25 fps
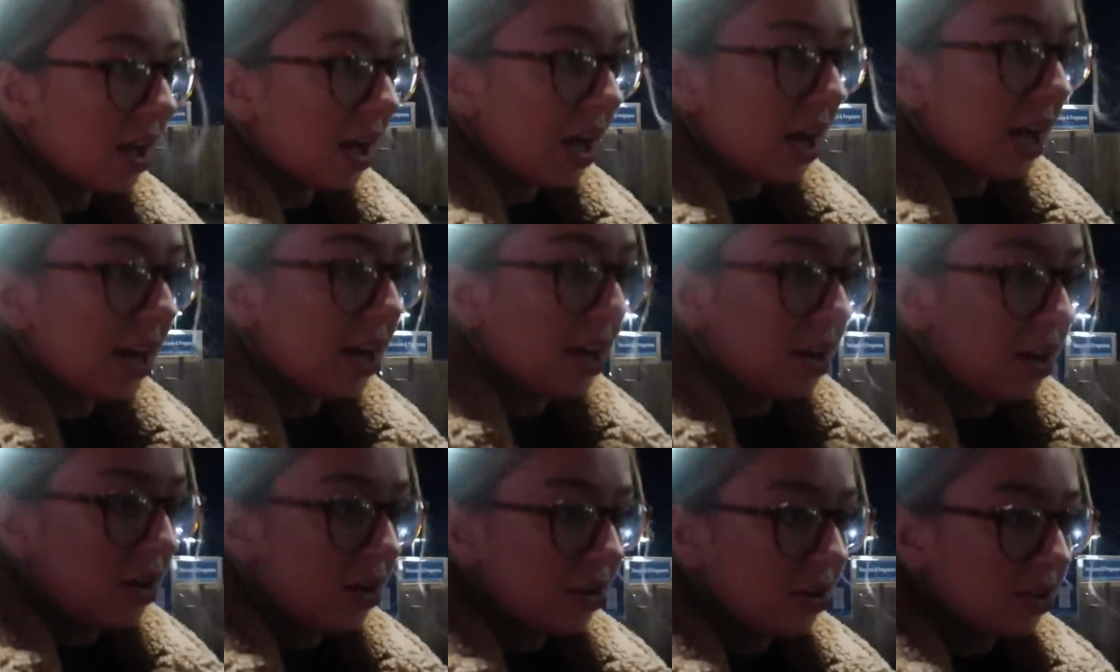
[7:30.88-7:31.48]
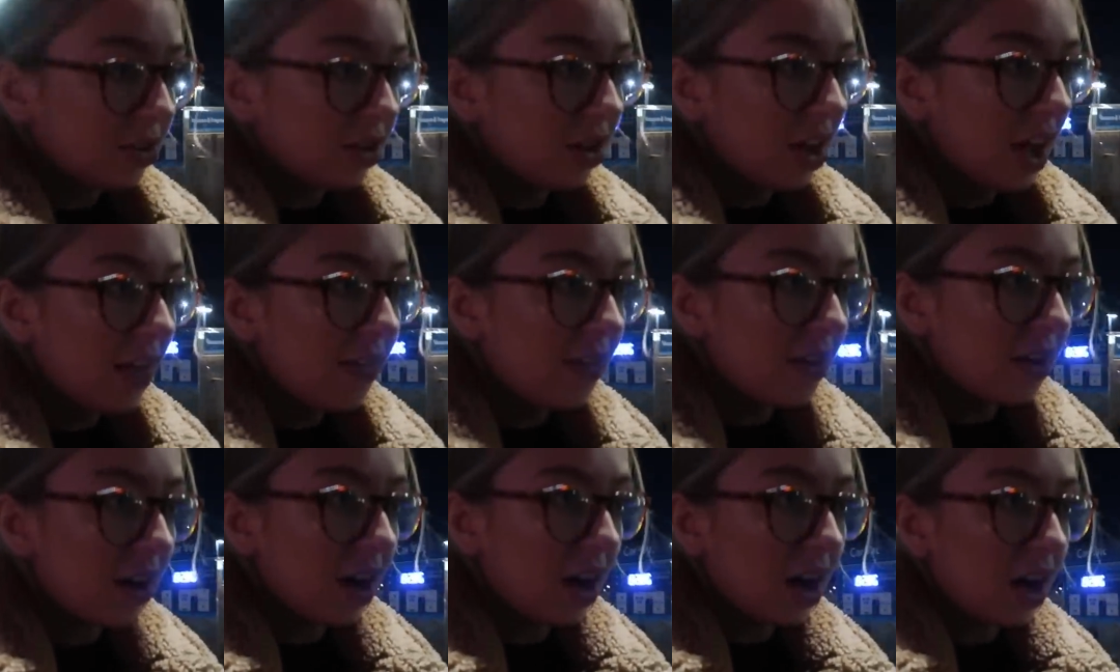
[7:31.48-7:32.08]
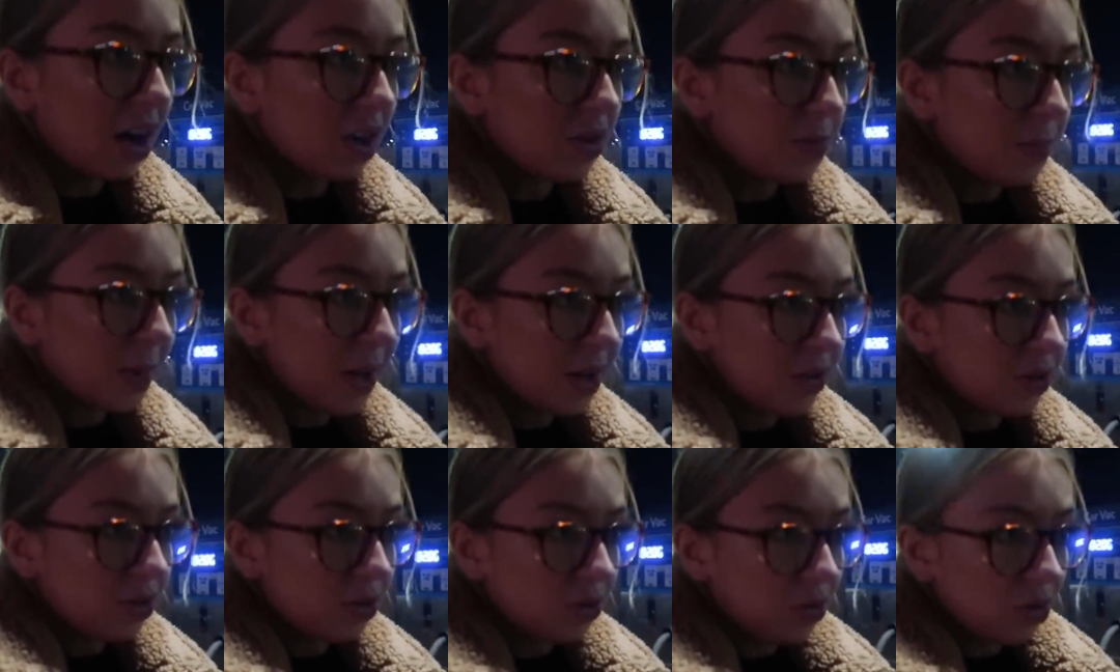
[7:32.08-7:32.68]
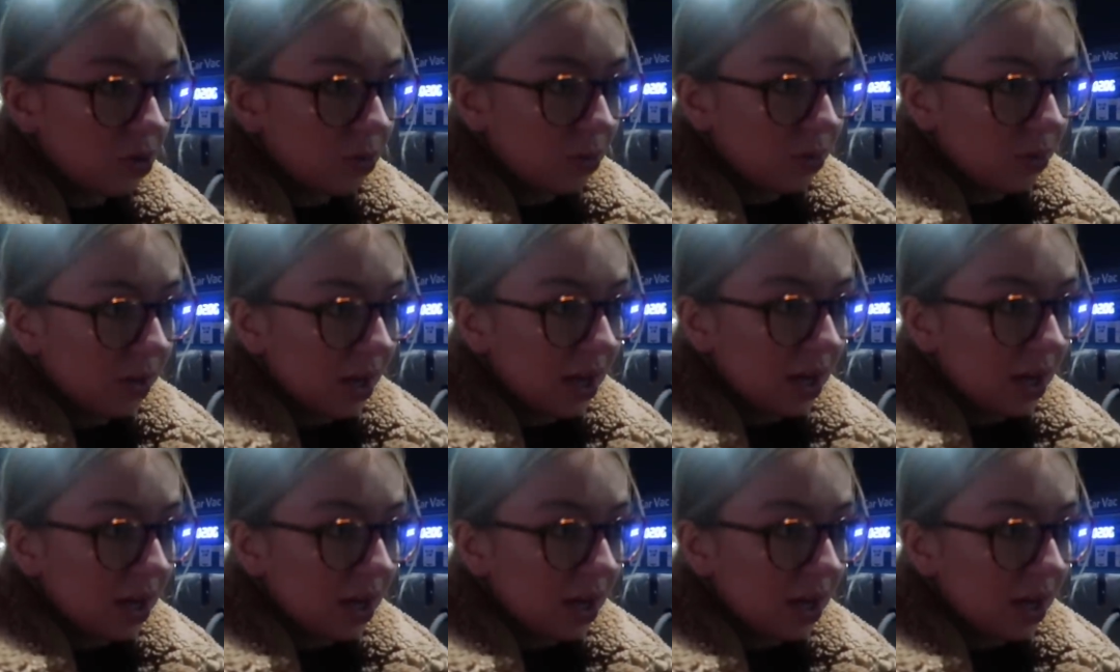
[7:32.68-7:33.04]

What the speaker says: and it looks like the car's back to normal